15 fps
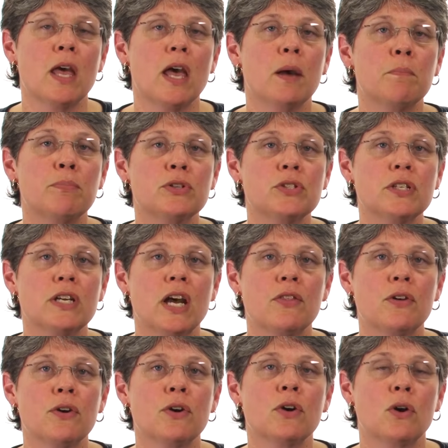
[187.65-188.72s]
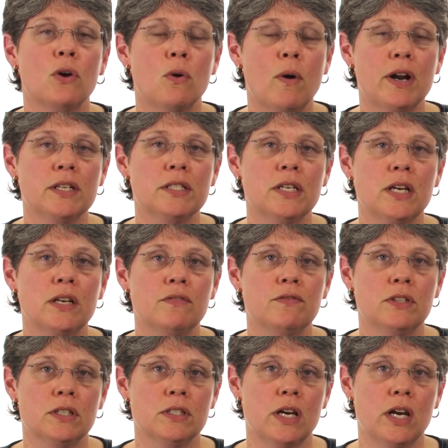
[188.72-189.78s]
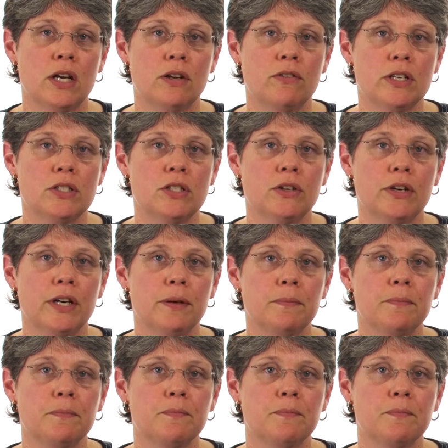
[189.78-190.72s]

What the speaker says: and put together quantitative design criteria.